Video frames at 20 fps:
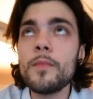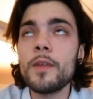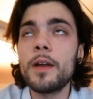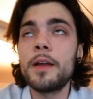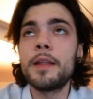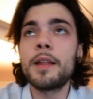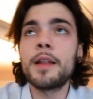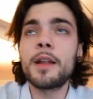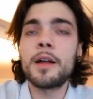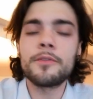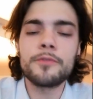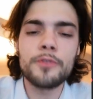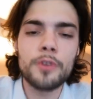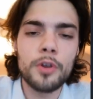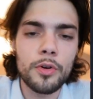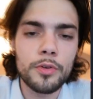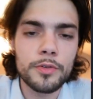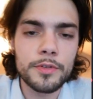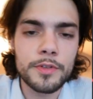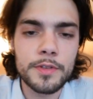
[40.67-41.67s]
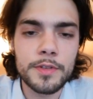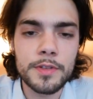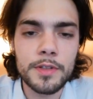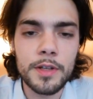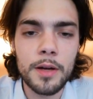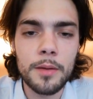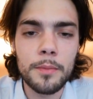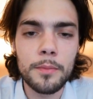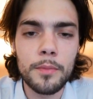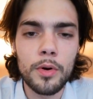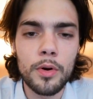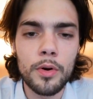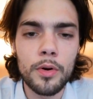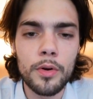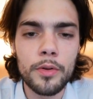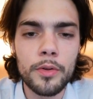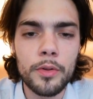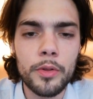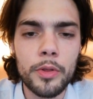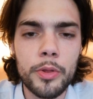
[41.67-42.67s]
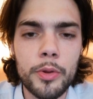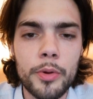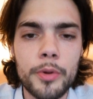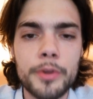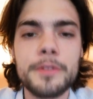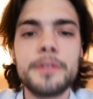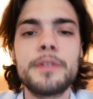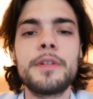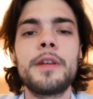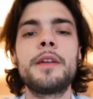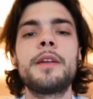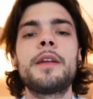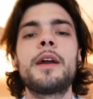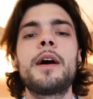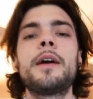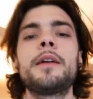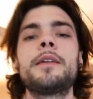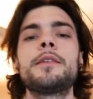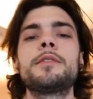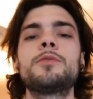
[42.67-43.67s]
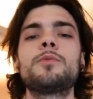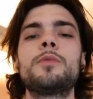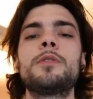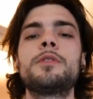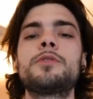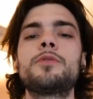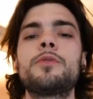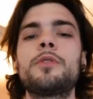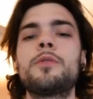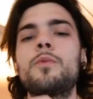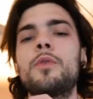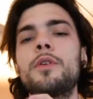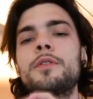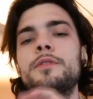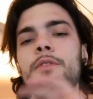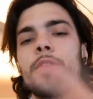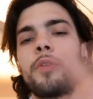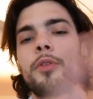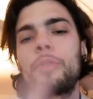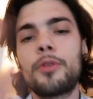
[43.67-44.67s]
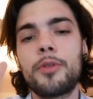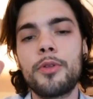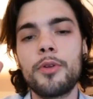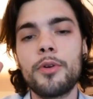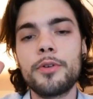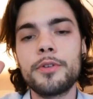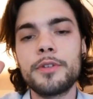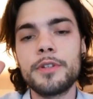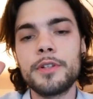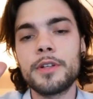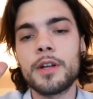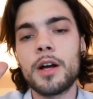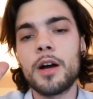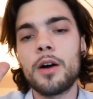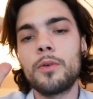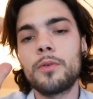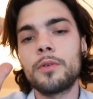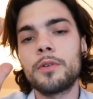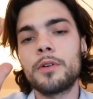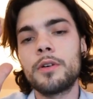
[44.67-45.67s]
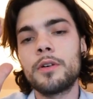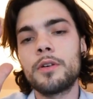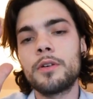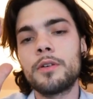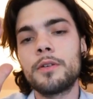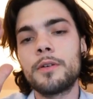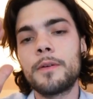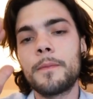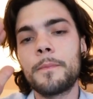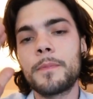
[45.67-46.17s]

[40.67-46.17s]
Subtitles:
then I've closed some on Thursday night as well. So it was a 13-hour